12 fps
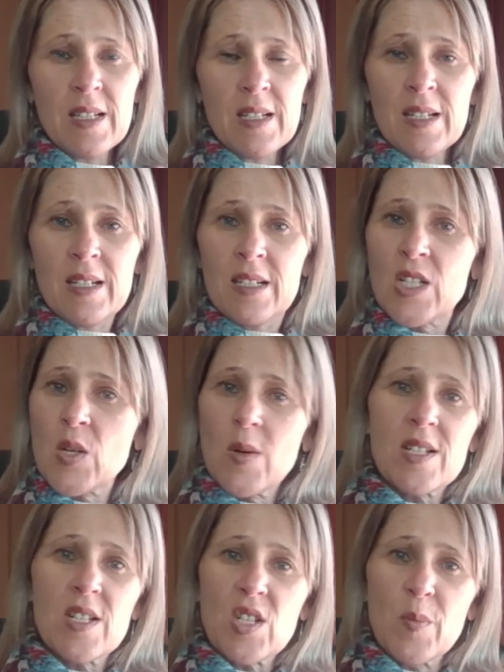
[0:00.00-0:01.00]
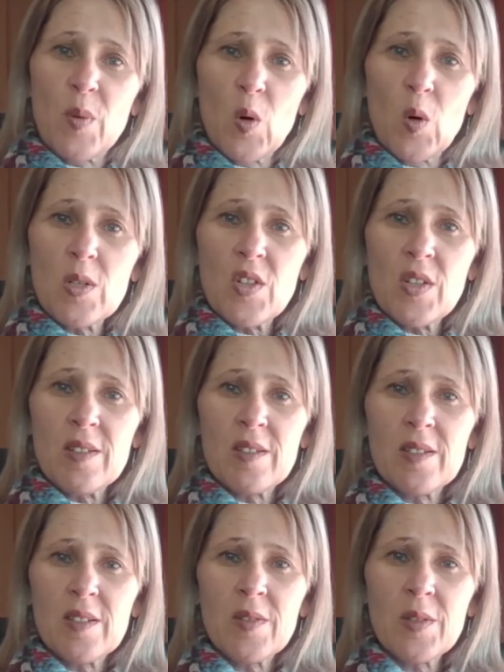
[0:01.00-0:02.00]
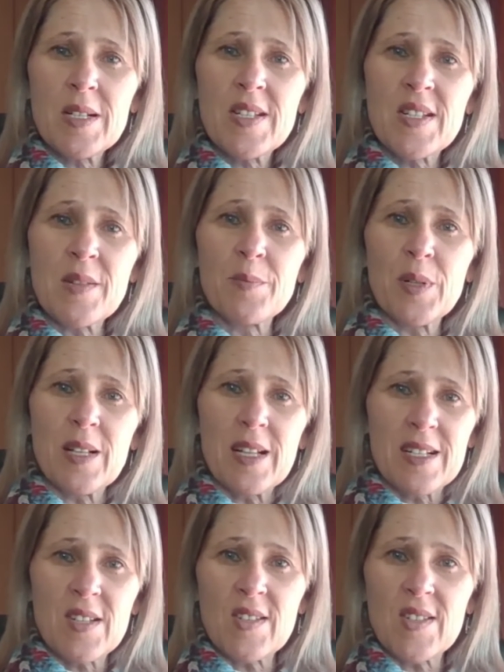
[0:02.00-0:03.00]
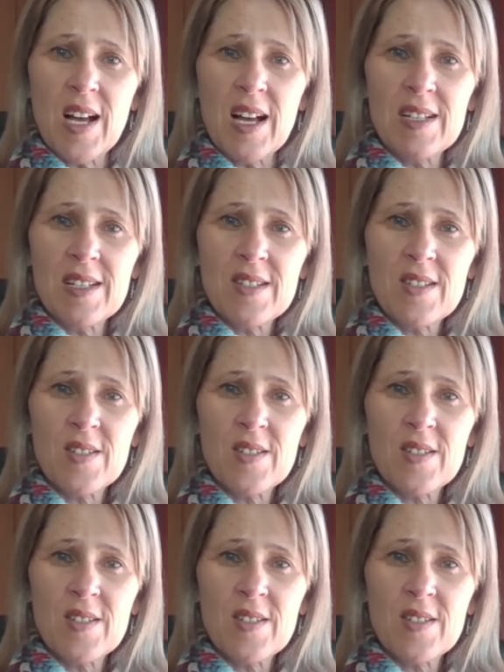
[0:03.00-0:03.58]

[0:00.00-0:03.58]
And so as a support, very simple exercise.